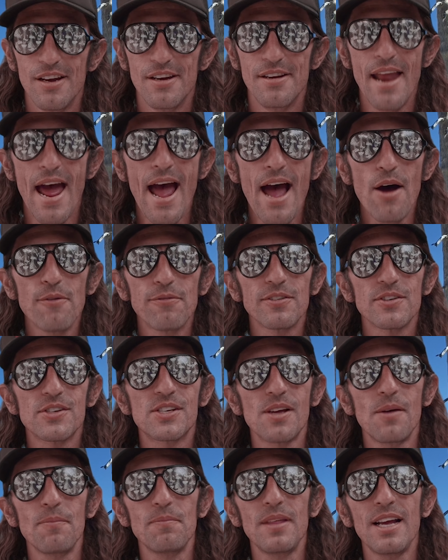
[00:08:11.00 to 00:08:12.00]
Now for
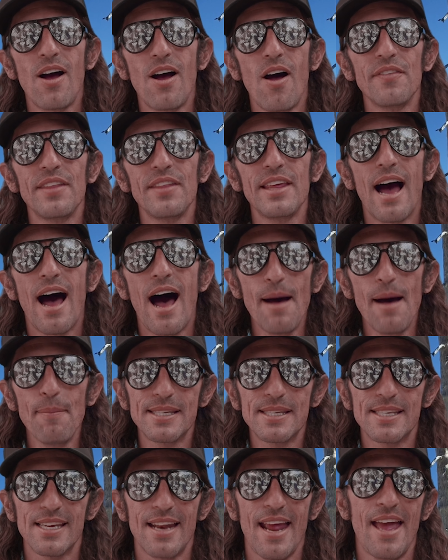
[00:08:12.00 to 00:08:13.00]
something on the
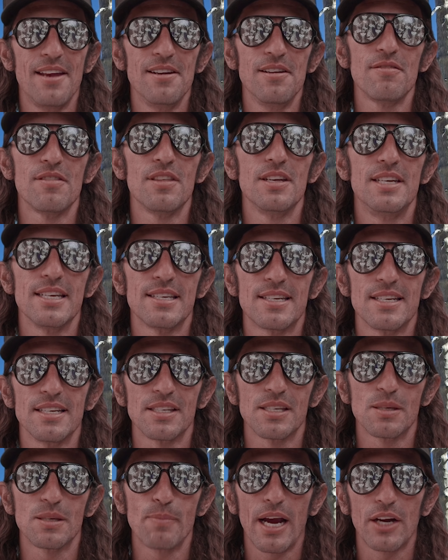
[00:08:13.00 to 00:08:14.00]
opposite end of the
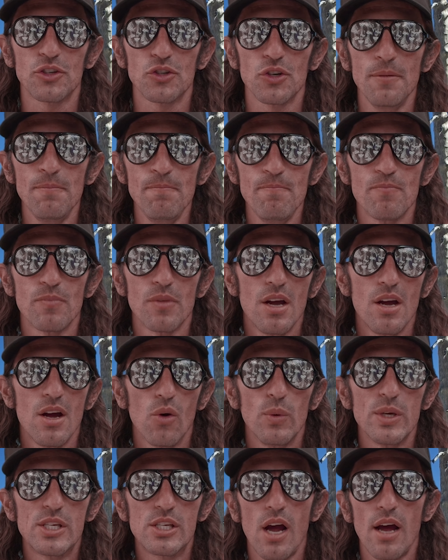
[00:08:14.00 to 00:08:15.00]
distance spectrum.
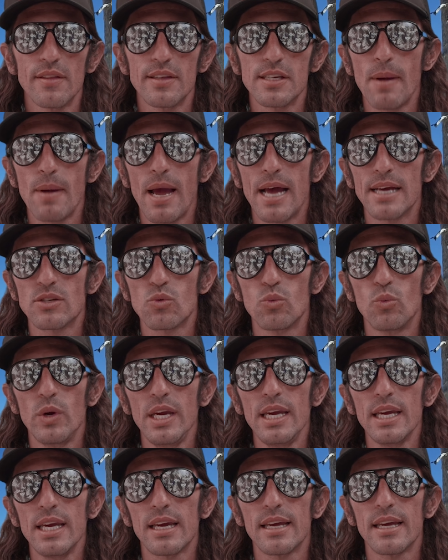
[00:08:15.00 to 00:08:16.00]
We saw this past
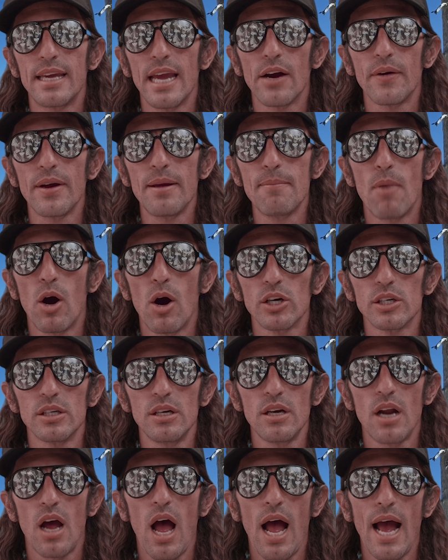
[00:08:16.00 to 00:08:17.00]
week Gary
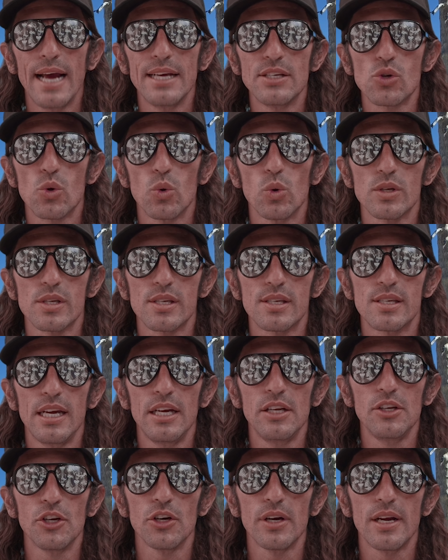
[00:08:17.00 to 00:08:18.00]
Martin, a high school
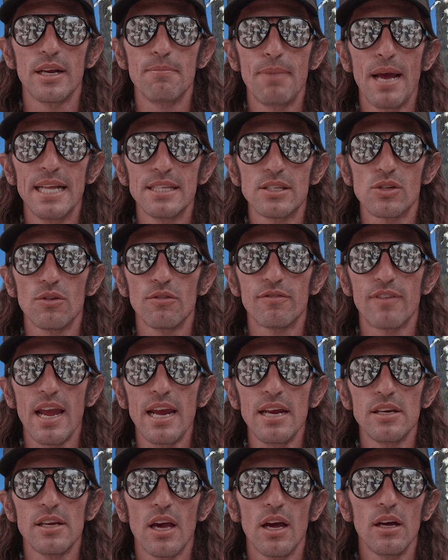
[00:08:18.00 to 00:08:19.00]
senior in
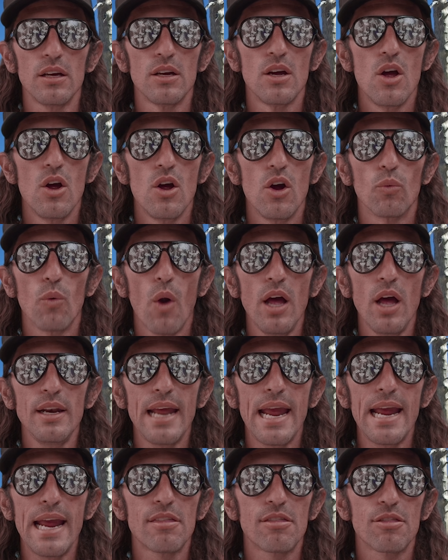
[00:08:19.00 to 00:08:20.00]
Pennsylvania, run
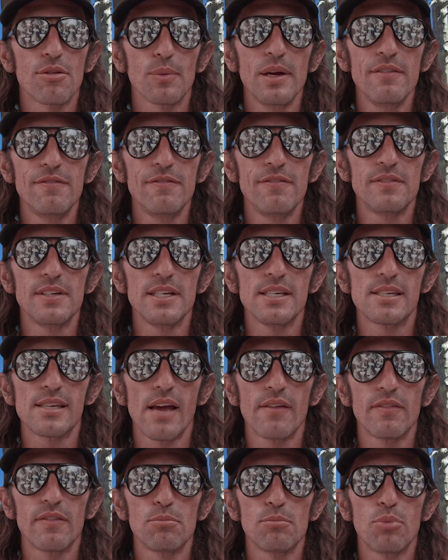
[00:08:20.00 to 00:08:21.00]
a
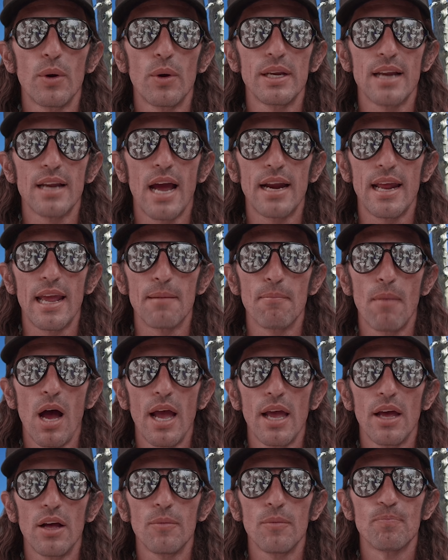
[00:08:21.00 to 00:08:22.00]
357.98
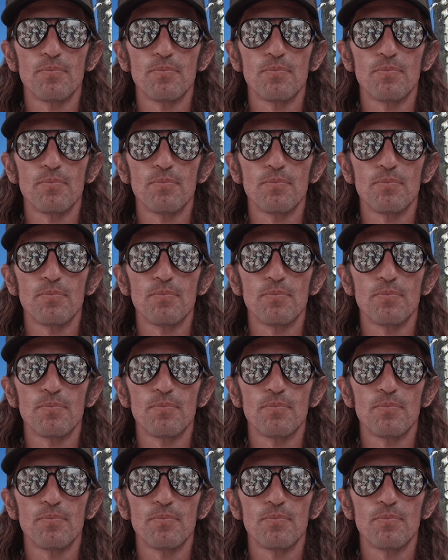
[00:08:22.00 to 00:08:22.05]
mile.